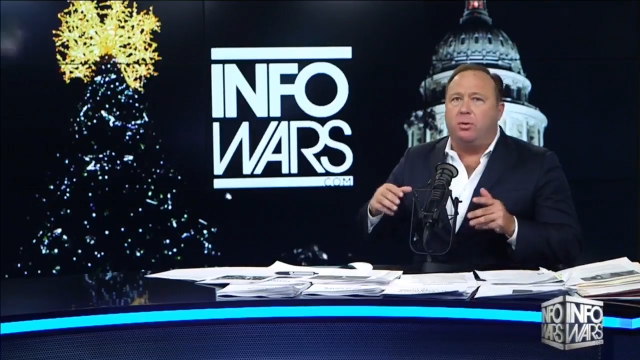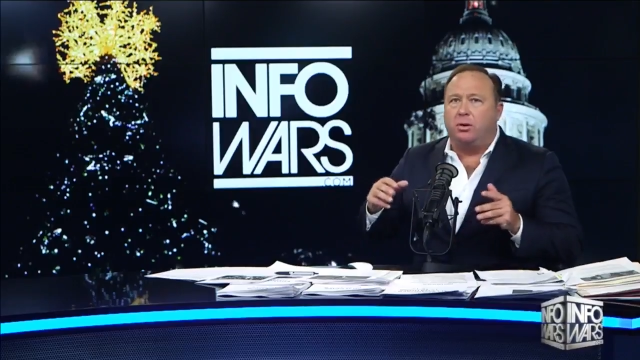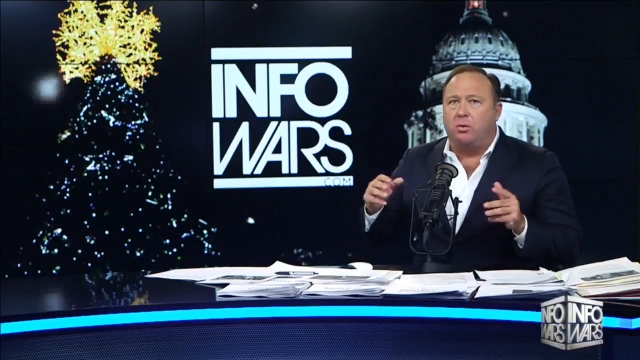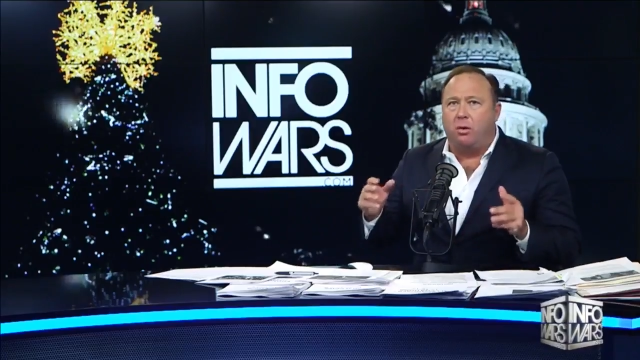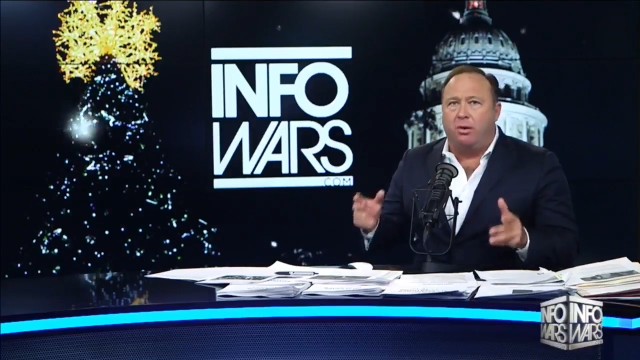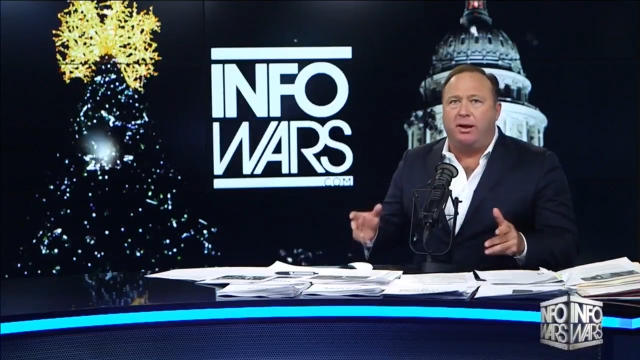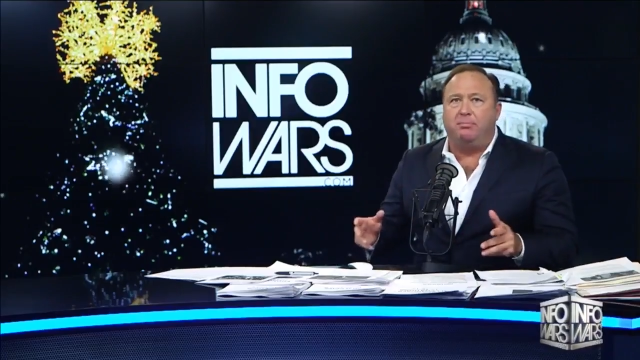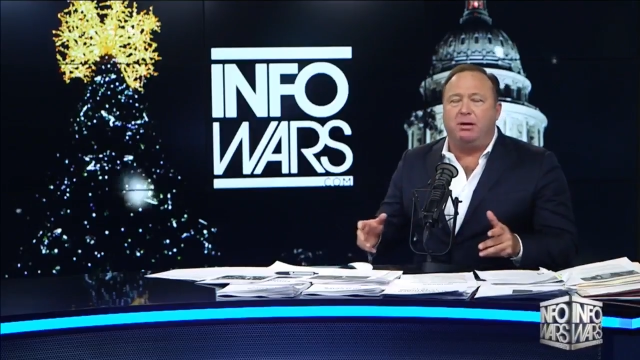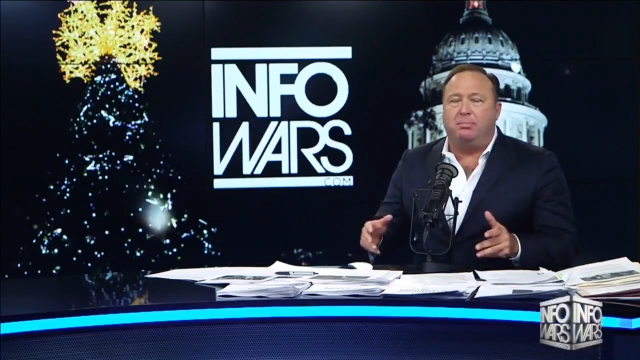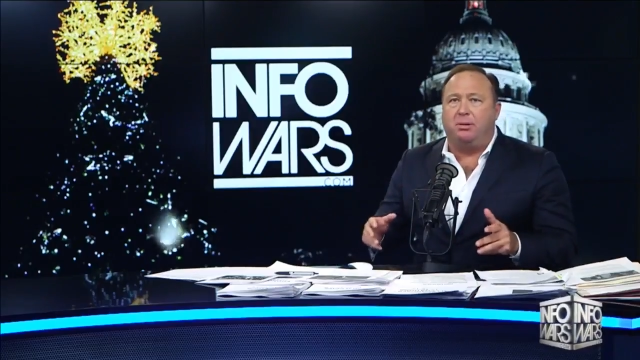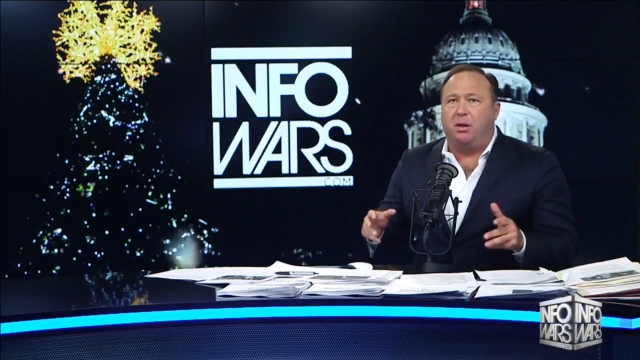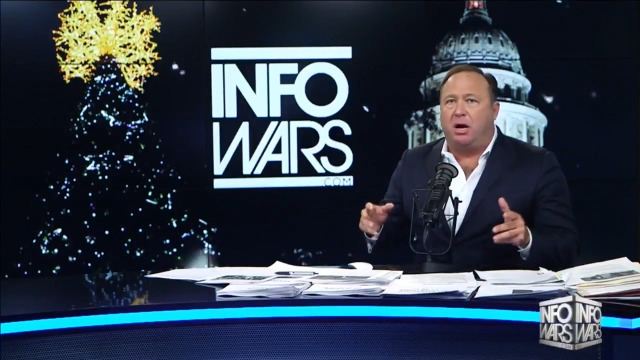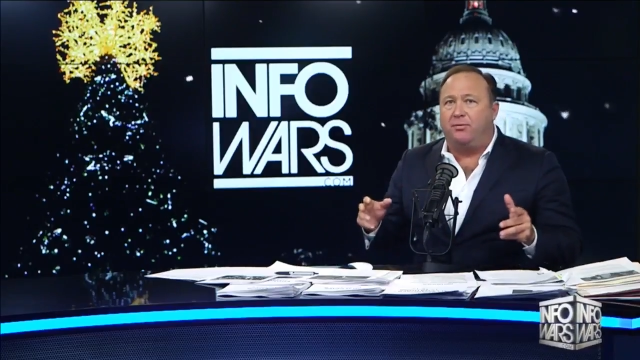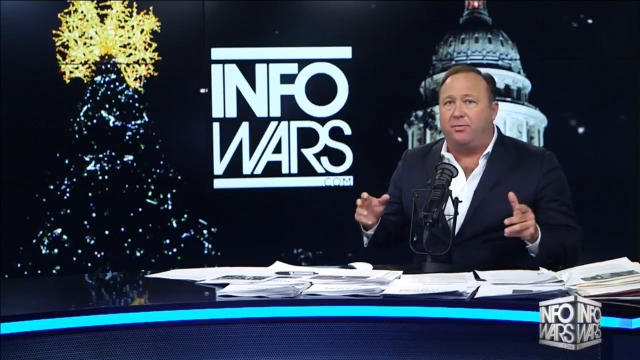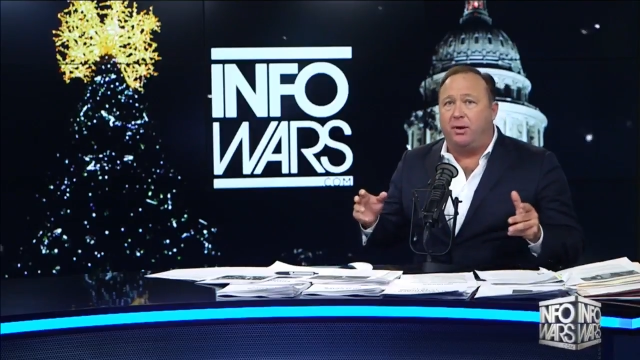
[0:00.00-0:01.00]
recording,
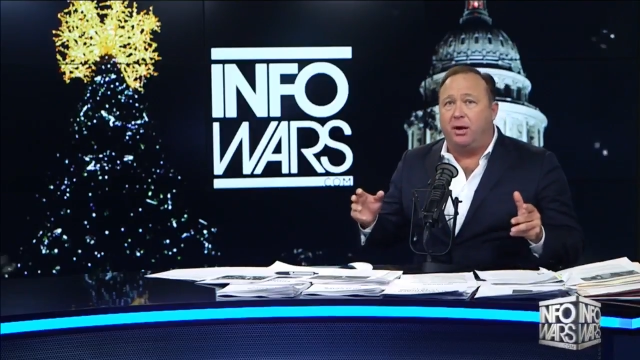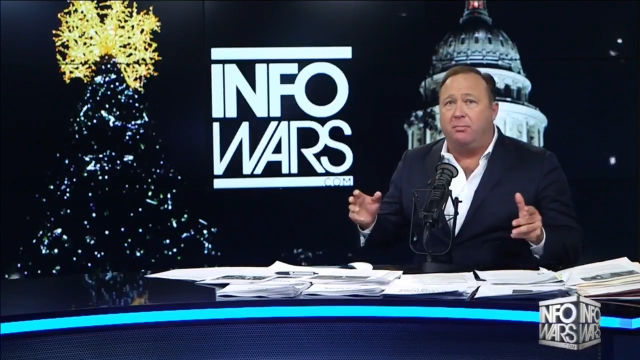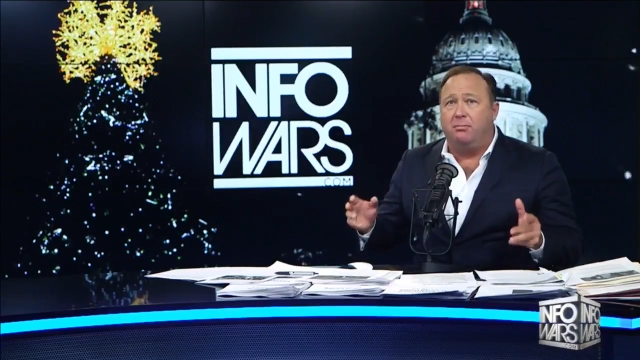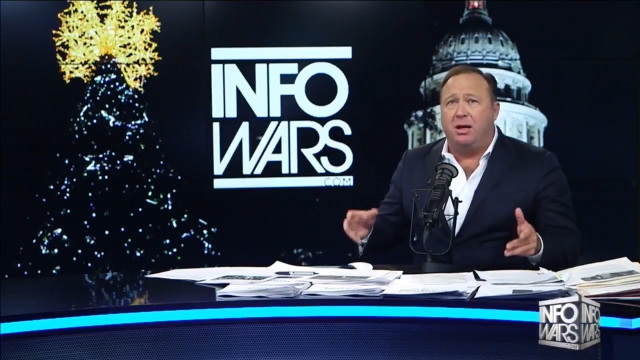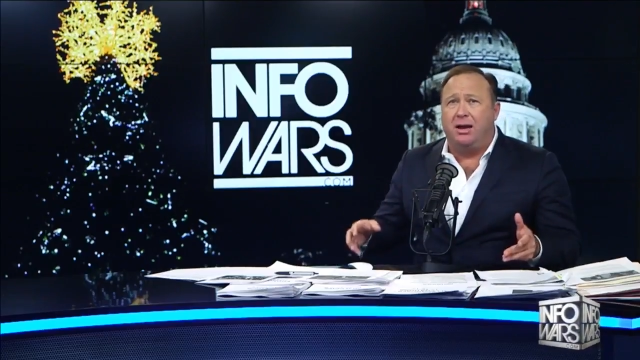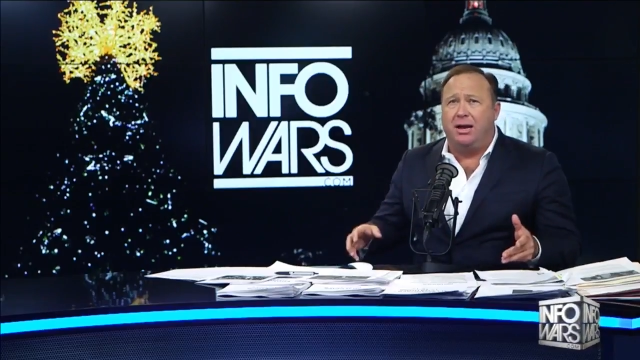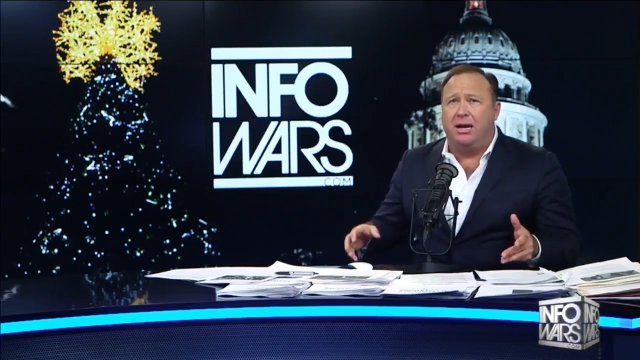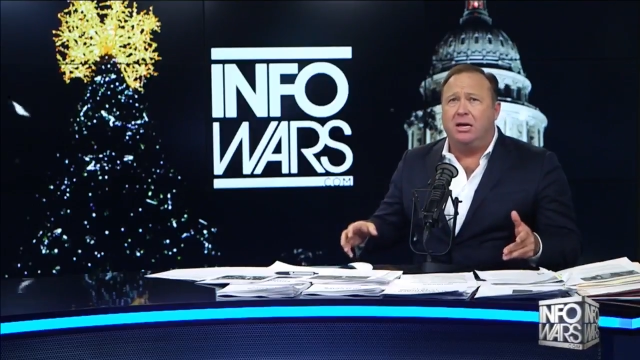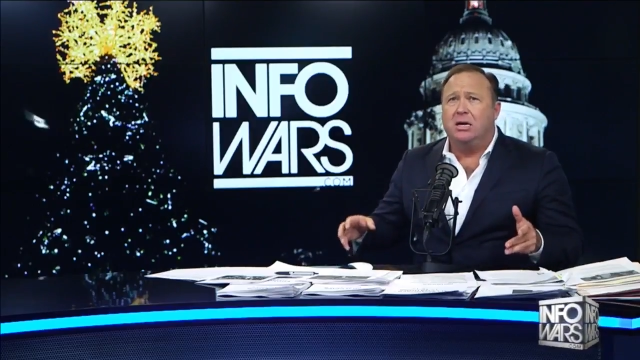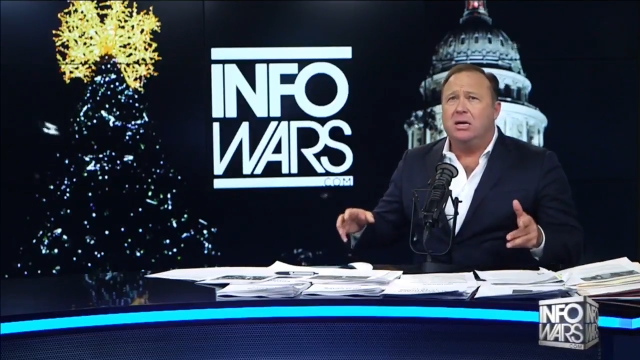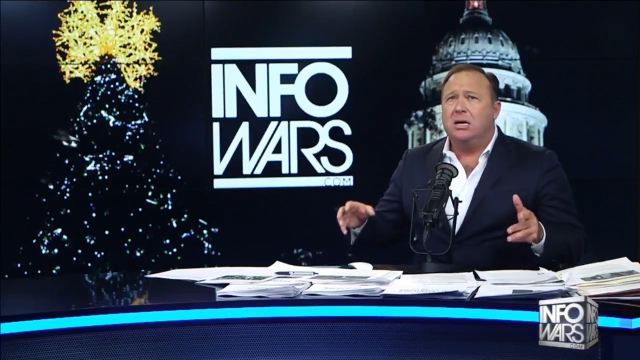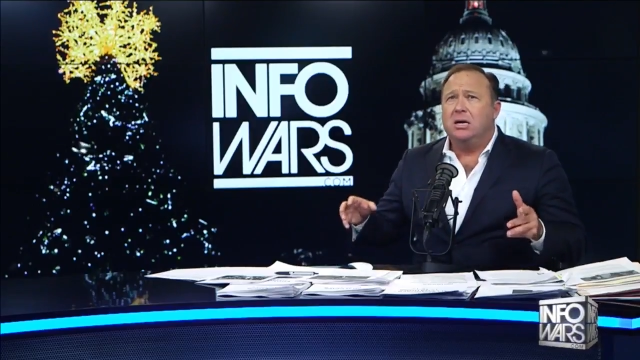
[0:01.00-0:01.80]
people offering them money,